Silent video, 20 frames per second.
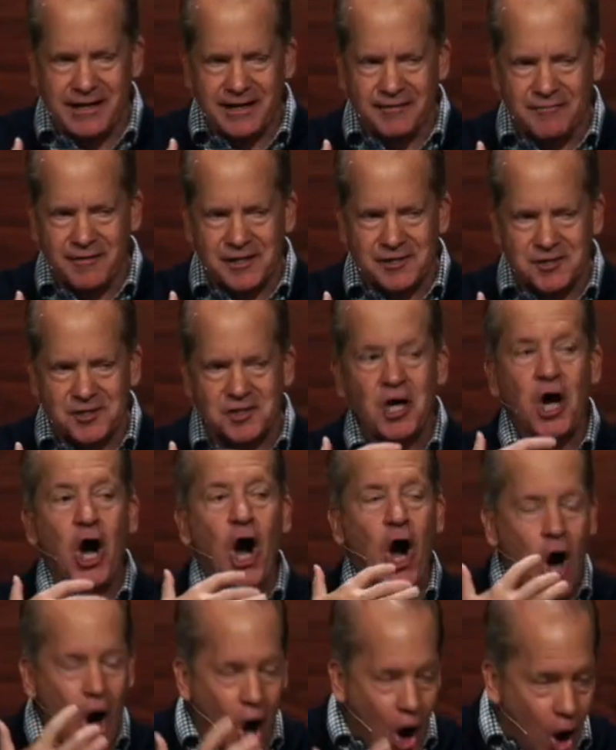give us
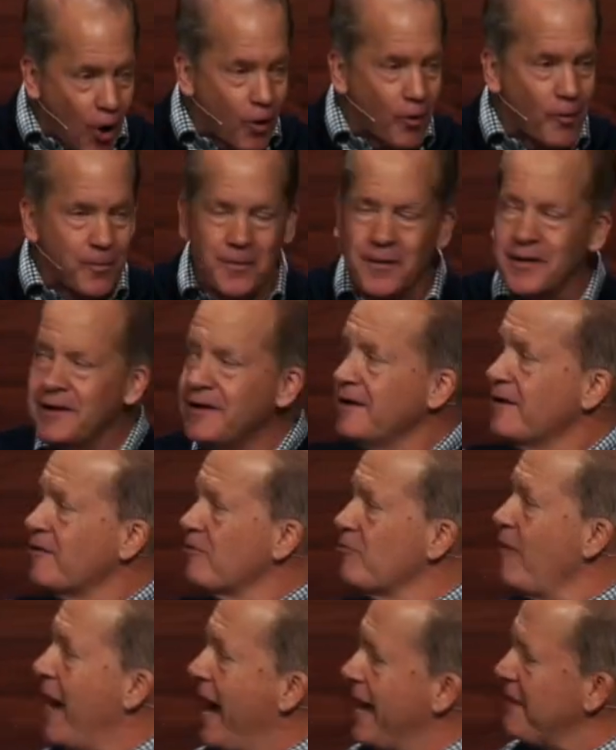hope
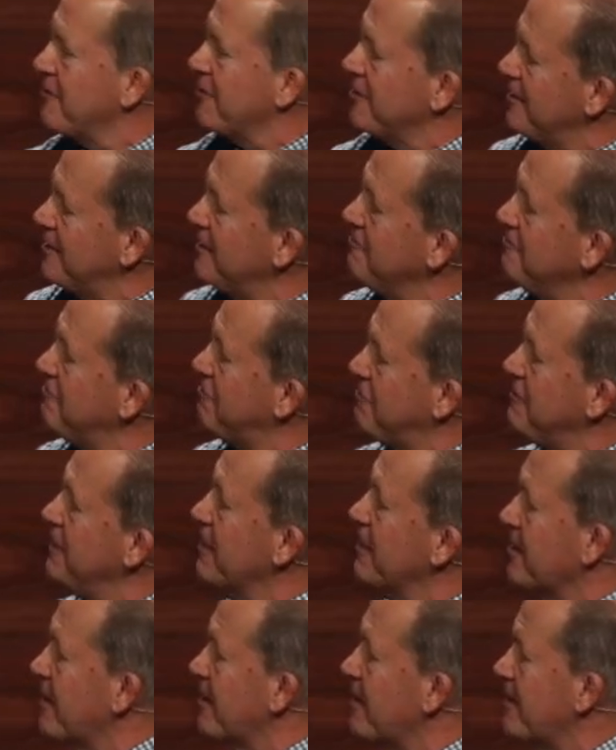rather than
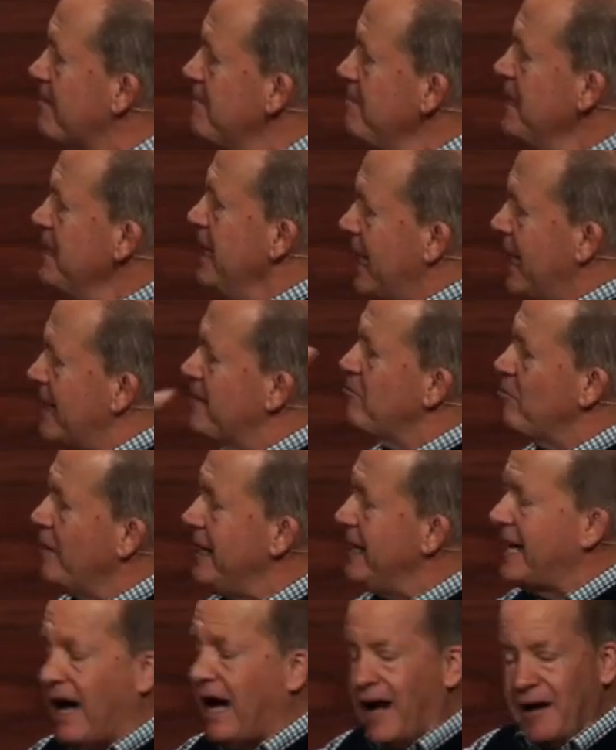fear. And
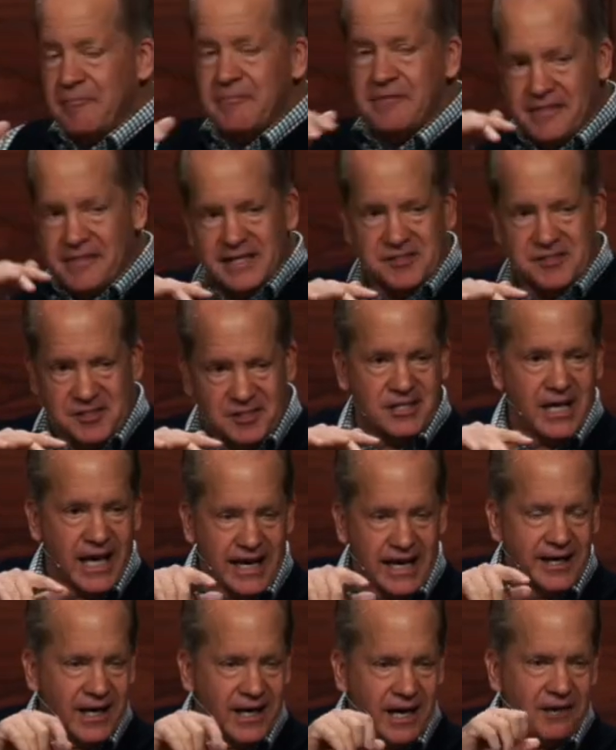we come this
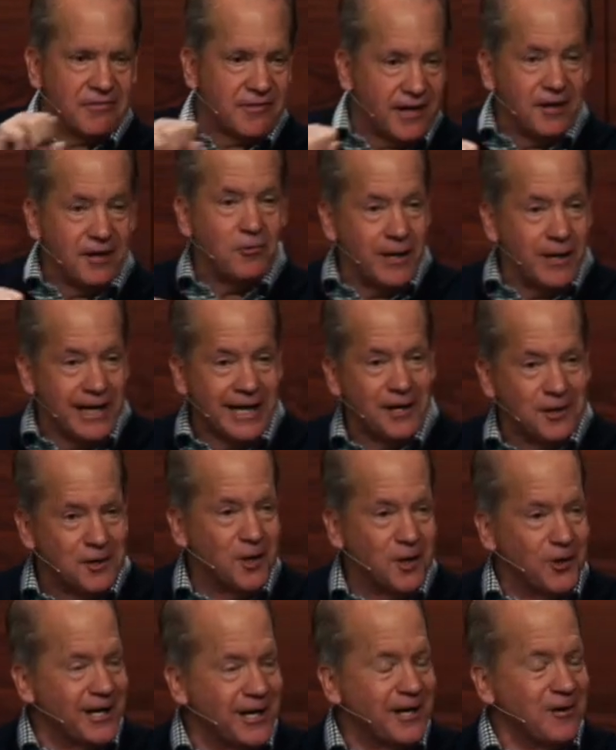day, and I think we could
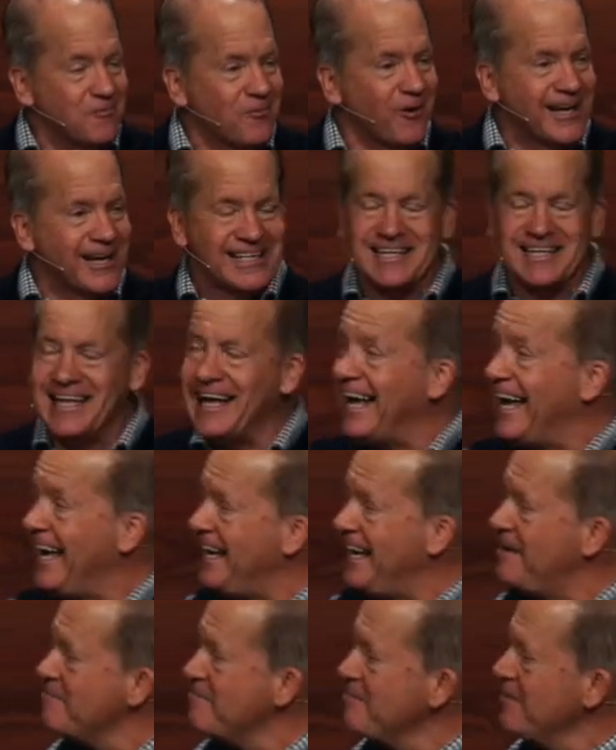do it in one
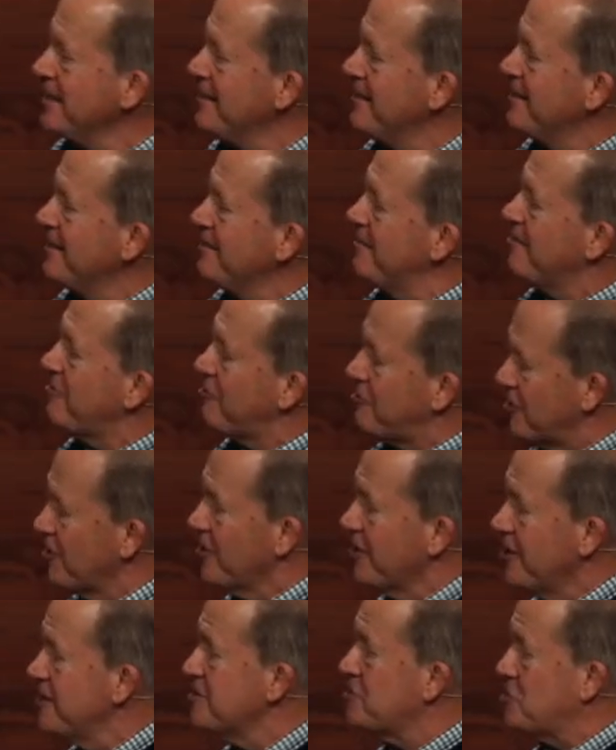day. The
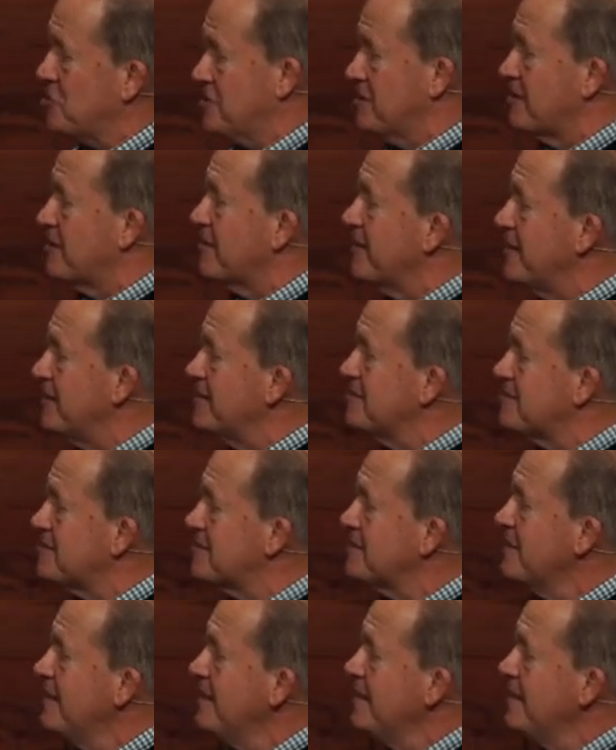third assurance